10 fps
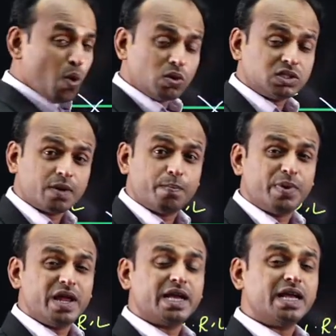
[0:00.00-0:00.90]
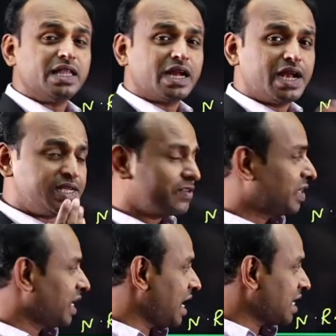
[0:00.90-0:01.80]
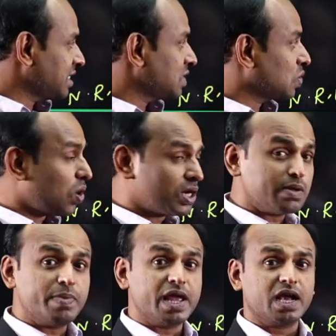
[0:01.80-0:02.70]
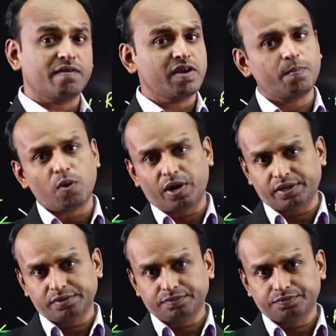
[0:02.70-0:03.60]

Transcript: poles are breaking the relation with real axis is called as a breakaway point.